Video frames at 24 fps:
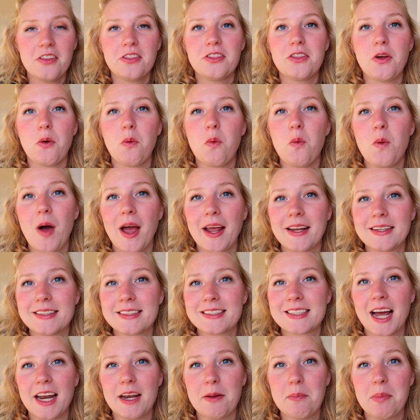the
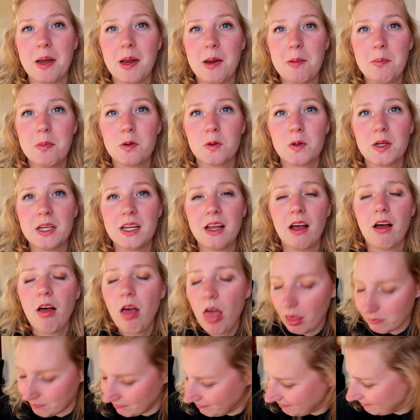wet, kind of papery,
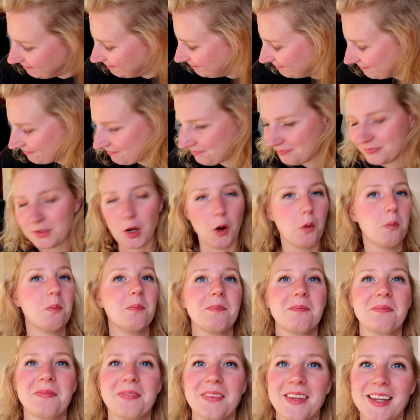no.
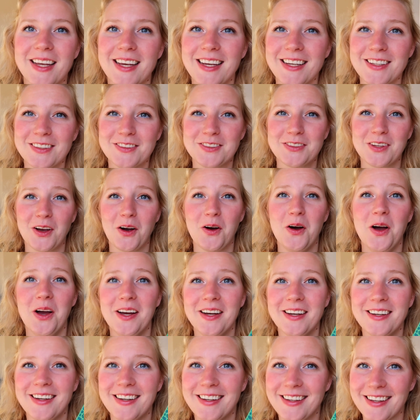So
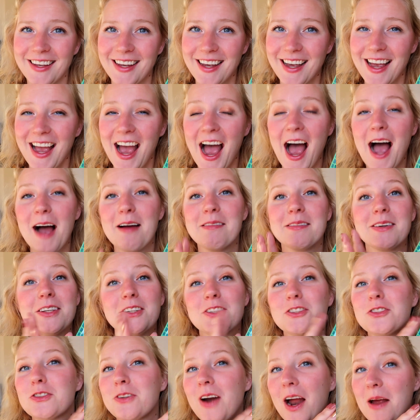I'm
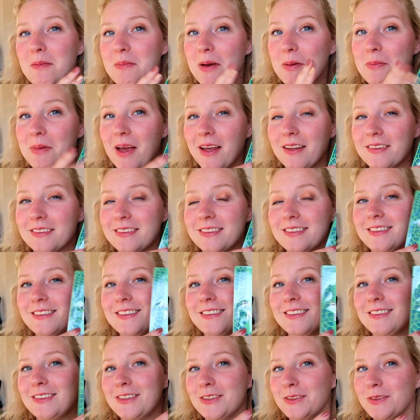gonna try my best
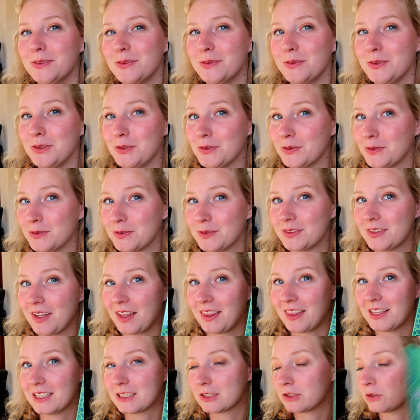to use
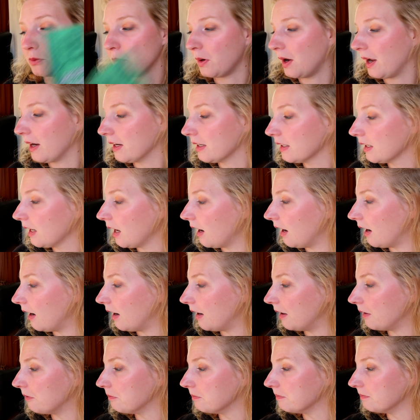this one.
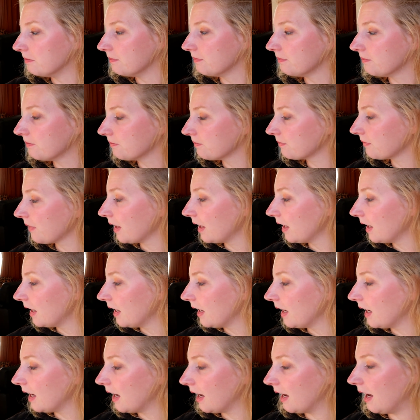
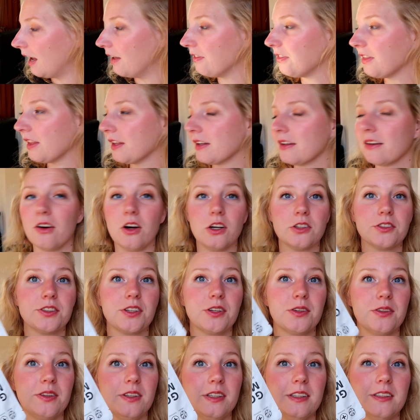And then
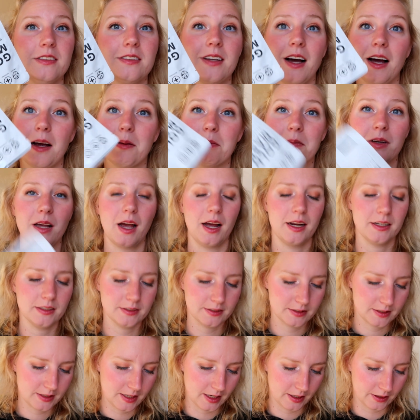also these, I'm kind
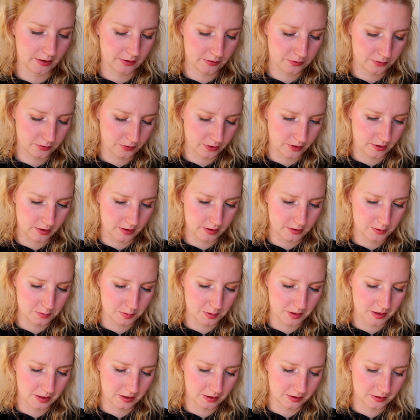of scared for these
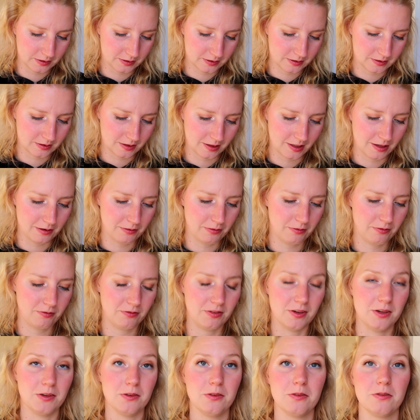because they
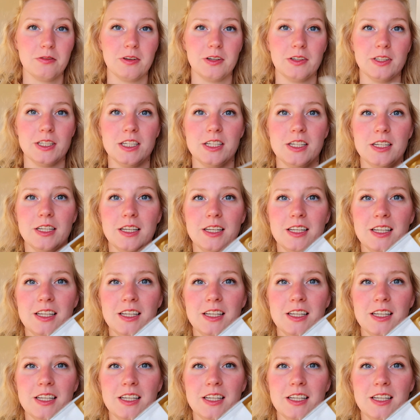feel very